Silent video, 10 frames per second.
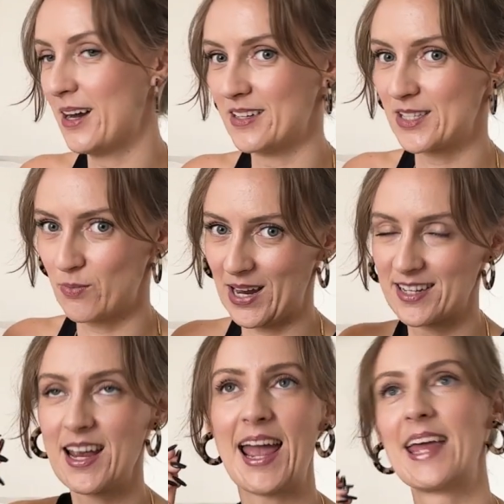
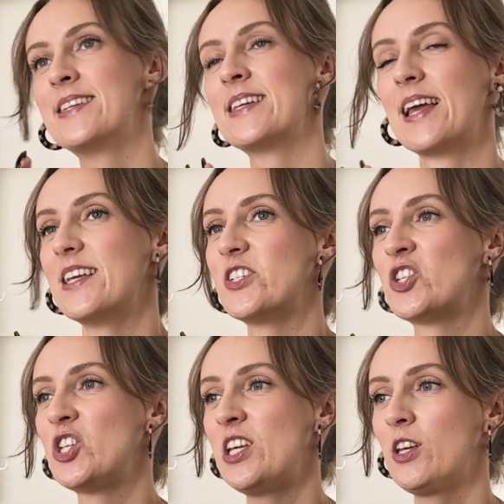sweater, and
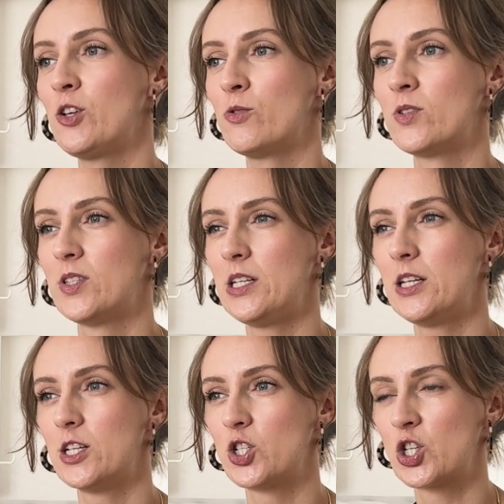she used
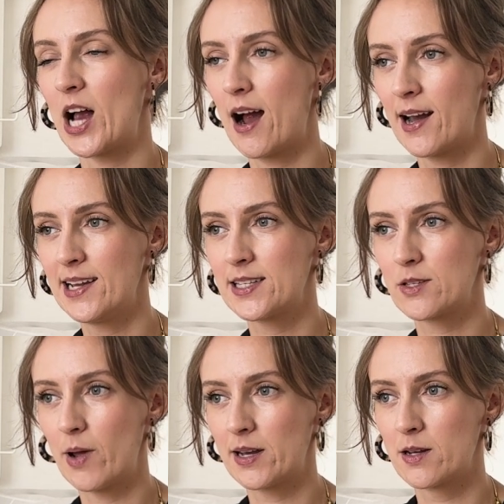the Charlie
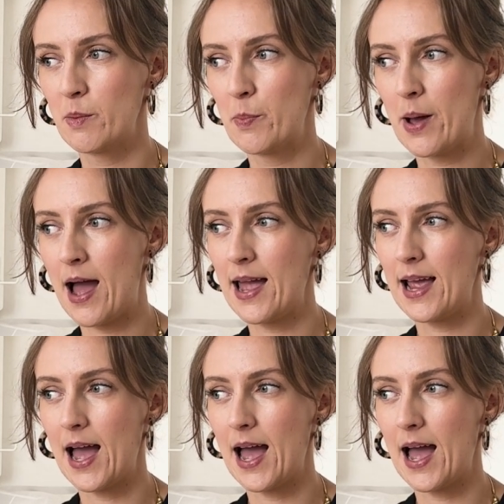sweater by